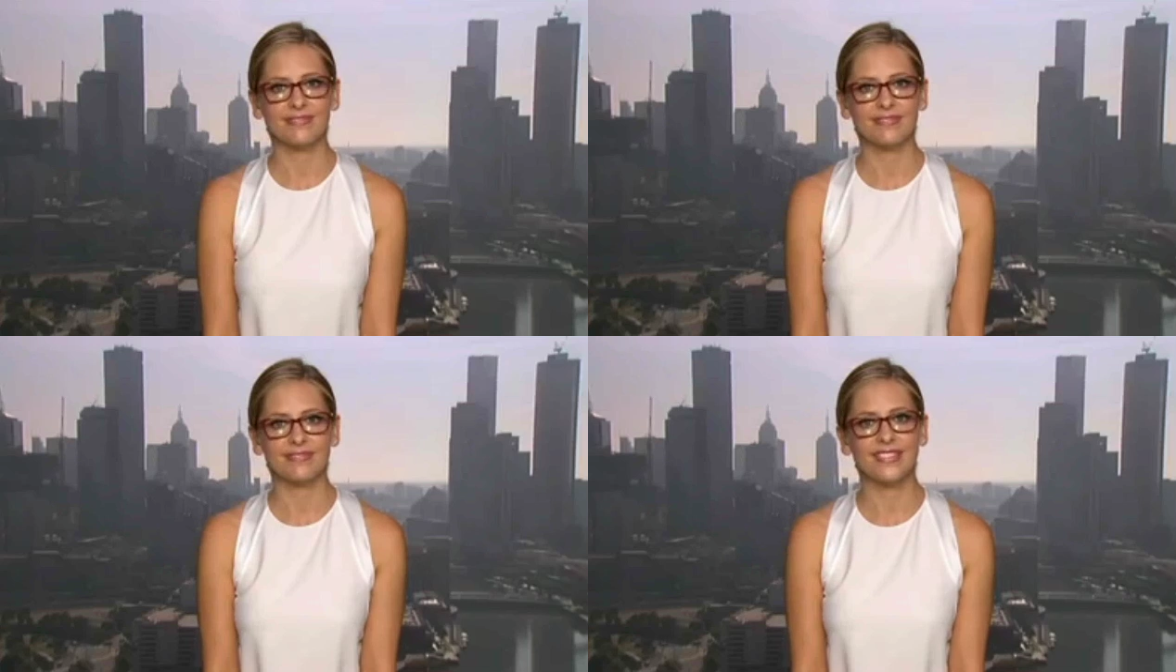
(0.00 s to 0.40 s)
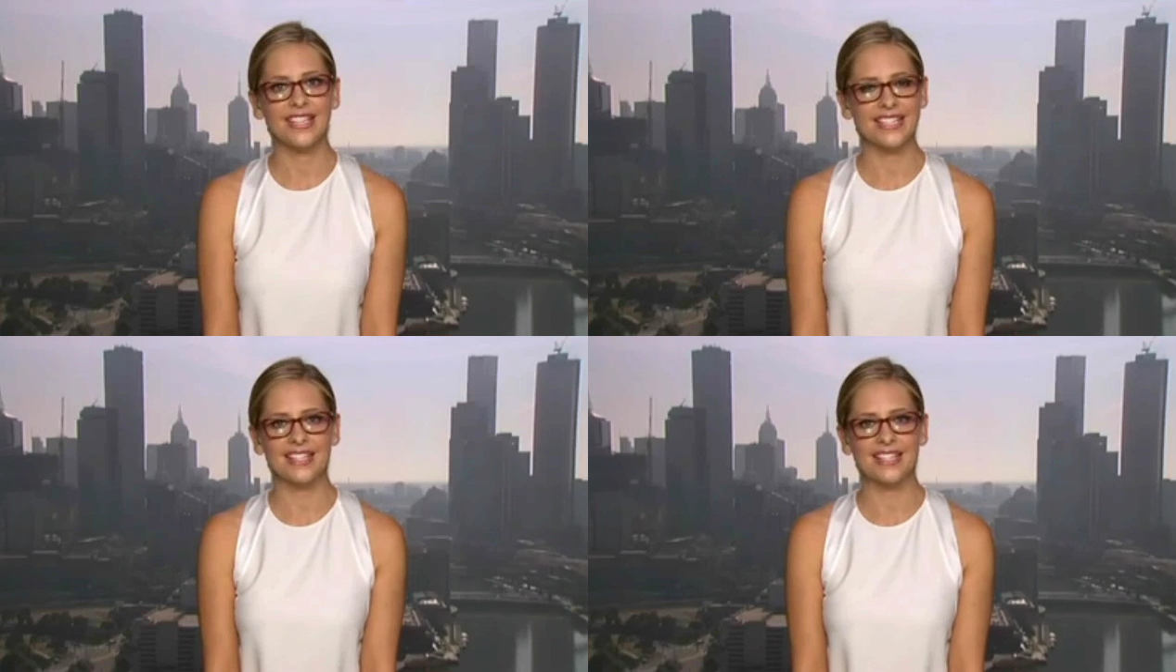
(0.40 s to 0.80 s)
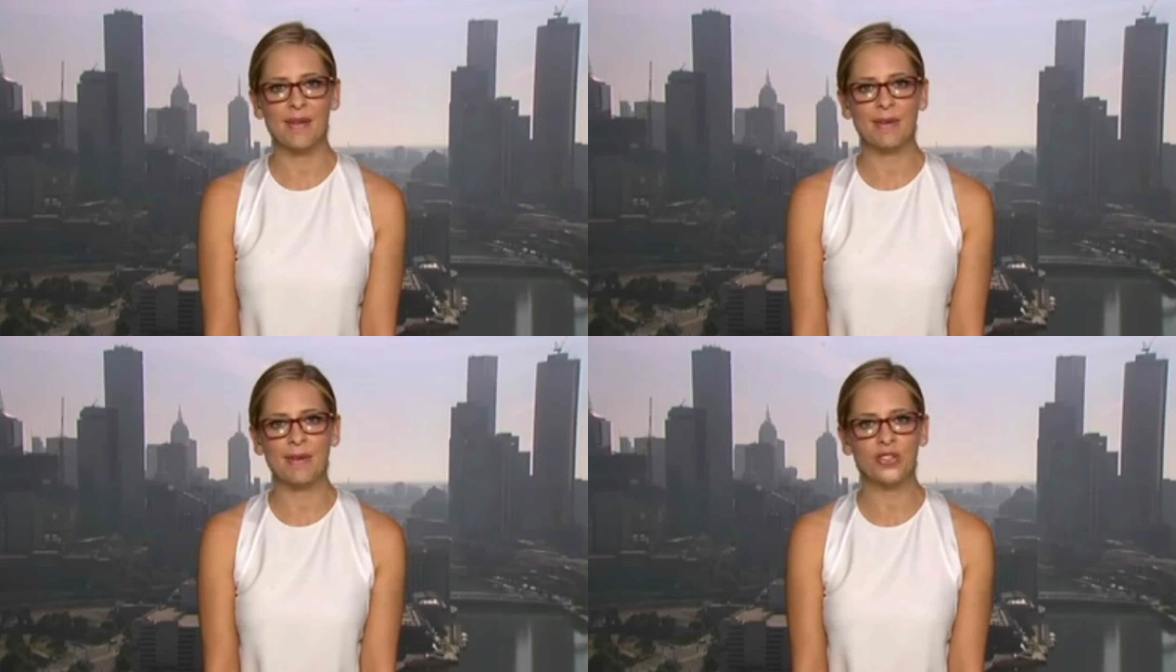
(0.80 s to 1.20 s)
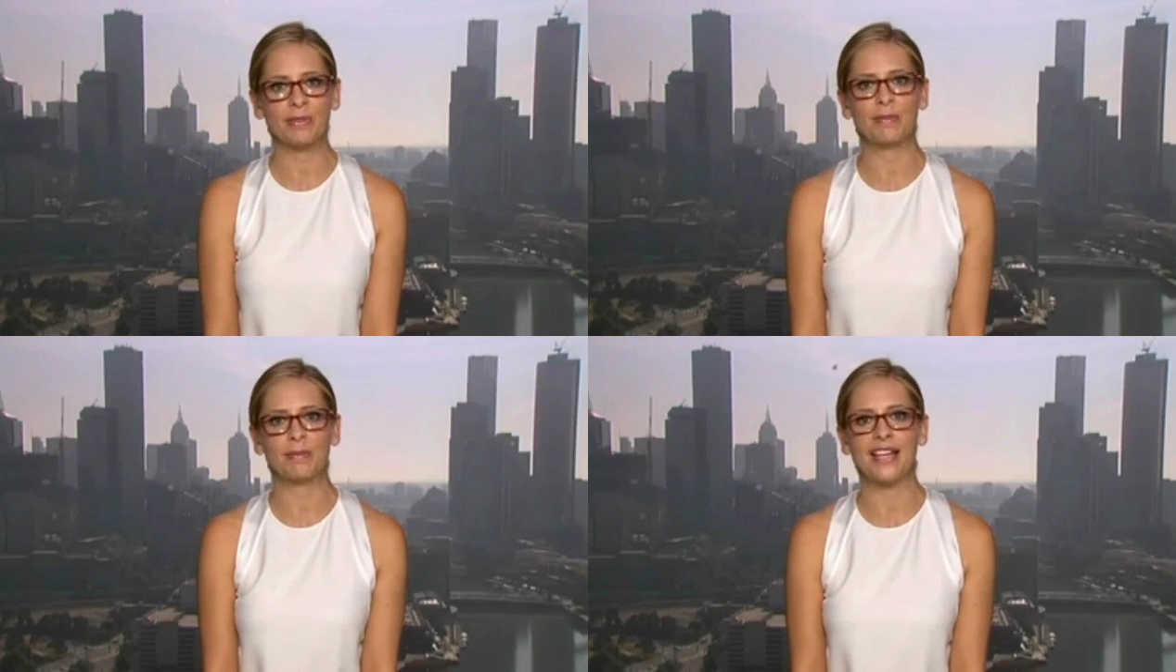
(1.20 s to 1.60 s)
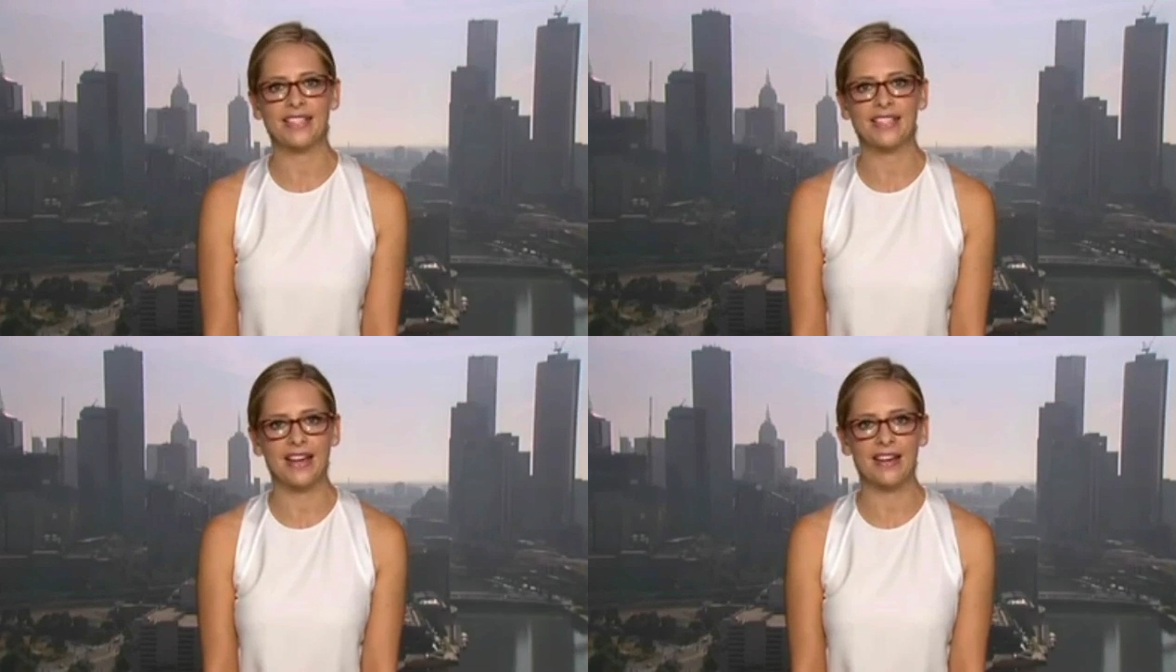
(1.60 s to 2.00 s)
It does, and I'm extremely
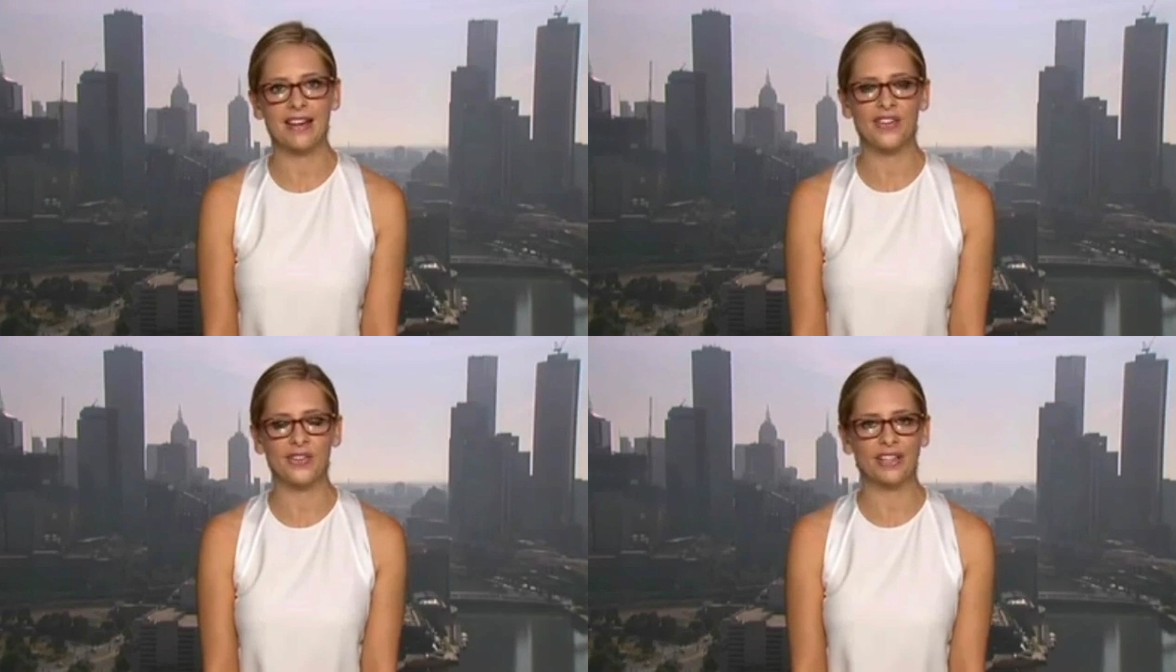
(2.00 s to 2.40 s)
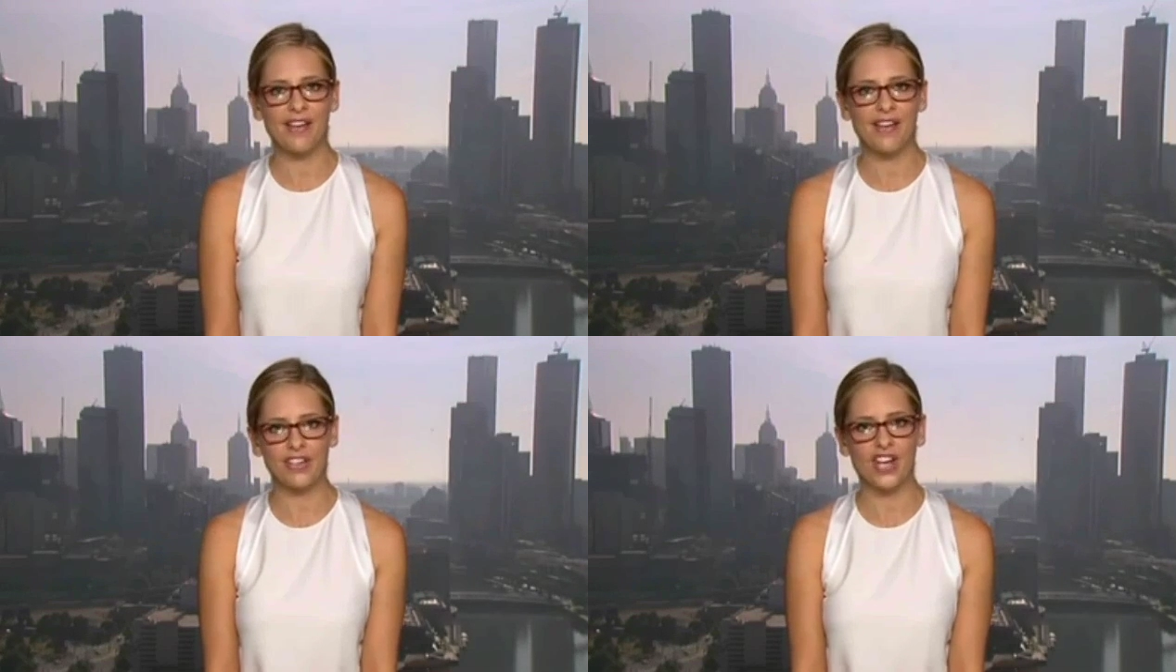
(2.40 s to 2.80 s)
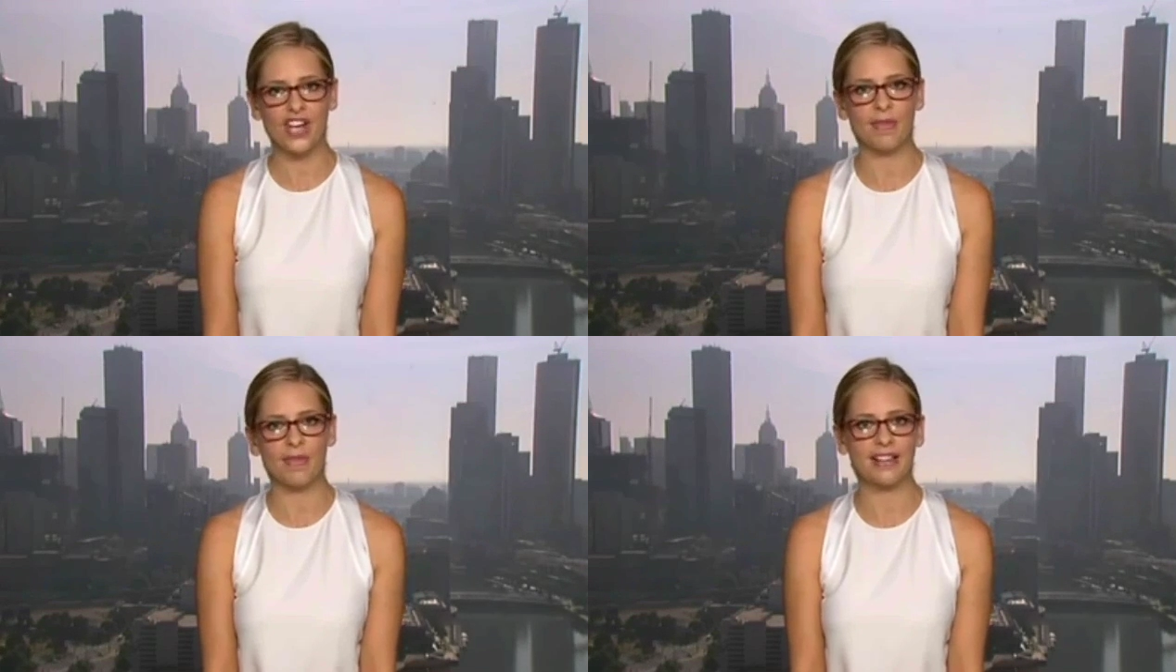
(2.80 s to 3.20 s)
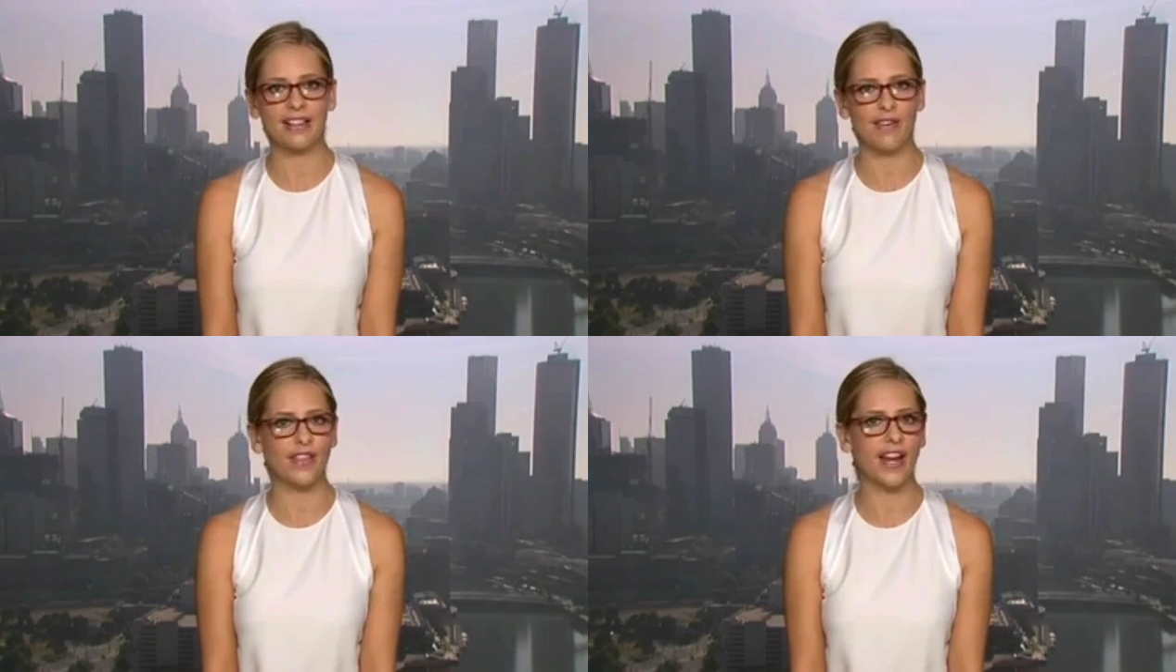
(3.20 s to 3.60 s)
blessed. I not only have a job that I love,